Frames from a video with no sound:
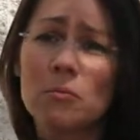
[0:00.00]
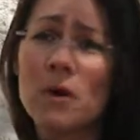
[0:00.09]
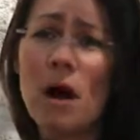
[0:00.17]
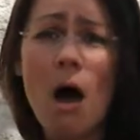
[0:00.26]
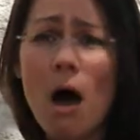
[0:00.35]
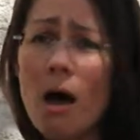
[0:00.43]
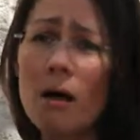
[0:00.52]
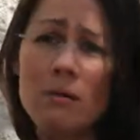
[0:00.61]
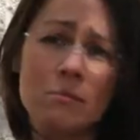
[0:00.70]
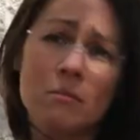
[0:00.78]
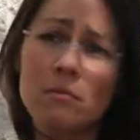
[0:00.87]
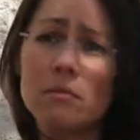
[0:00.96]

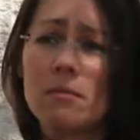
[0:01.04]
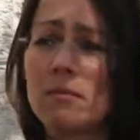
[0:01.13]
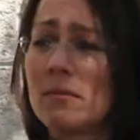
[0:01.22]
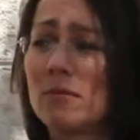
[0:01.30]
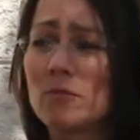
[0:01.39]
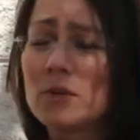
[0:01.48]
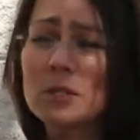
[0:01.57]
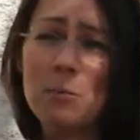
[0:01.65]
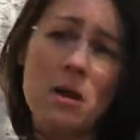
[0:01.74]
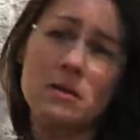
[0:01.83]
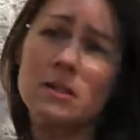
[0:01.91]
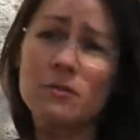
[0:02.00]
calm,
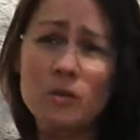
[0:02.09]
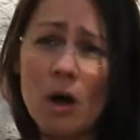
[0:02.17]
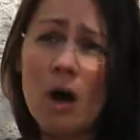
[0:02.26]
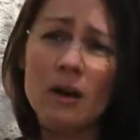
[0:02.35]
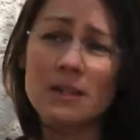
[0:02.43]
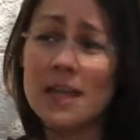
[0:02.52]
responsive dogs.